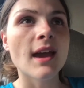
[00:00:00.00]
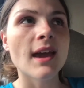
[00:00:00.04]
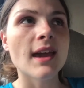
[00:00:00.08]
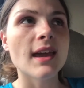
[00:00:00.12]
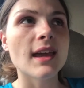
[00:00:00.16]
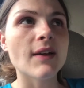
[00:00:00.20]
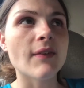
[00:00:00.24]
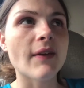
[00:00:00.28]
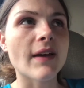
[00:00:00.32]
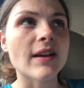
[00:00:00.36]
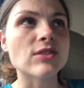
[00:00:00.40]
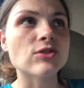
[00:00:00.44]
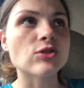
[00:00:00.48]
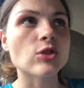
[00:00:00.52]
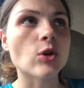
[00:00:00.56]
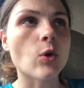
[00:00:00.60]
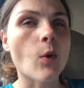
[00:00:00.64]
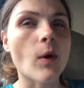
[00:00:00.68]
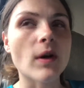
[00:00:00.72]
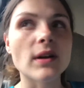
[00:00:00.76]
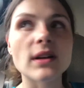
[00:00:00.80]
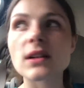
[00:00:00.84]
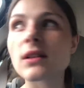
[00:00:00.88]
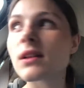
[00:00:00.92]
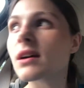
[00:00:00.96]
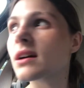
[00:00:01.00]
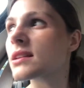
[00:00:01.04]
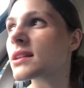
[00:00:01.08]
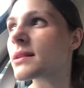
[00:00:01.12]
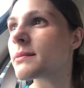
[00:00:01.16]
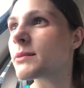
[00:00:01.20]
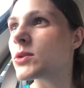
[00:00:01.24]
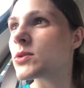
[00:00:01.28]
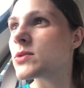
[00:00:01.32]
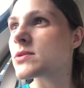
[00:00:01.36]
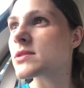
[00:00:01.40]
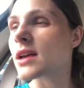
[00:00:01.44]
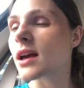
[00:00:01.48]
He likes to go in to look at the
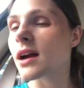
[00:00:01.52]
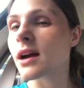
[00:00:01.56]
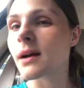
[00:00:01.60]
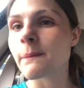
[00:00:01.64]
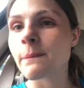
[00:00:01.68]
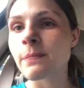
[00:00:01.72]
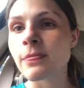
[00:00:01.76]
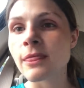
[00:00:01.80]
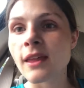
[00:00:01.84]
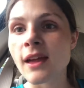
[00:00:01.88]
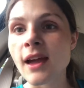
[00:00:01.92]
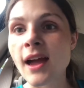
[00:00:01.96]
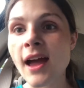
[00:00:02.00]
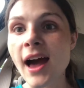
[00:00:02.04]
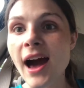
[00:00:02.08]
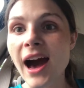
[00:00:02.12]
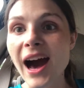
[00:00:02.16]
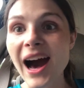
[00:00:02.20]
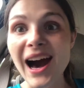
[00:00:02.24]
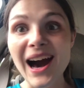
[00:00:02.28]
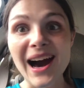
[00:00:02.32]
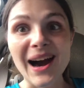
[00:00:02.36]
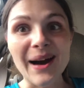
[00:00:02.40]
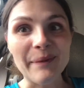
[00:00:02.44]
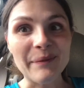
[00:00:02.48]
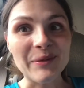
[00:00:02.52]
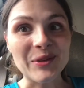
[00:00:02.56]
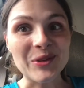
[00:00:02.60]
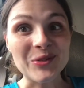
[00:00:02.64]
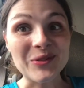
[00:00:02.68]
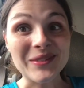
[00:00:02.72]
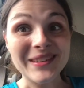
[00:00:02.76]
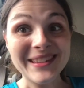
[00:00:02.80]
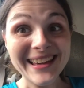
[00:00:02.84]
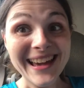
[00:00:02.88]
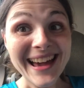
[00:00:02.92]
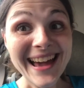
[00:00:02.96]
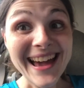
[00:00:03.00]
music.
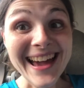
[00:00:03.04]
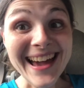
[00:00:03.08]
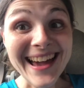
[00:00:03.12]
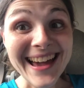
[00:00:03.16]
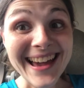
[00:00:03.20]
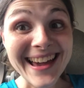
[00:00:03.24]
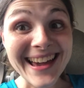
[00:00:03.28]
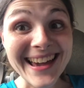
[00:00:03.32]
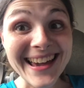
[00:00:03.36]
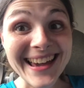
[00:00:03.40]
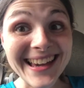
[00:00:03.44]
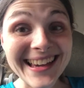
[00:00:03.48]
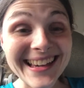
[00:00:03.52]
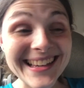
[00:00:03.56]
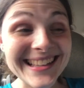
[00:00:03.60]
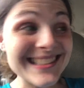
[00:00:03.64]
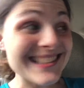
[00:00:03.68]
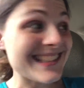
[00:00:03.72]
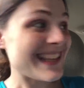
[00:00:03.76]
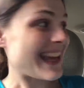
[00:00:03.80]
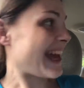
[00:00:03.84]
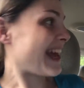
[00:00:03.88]
You guys,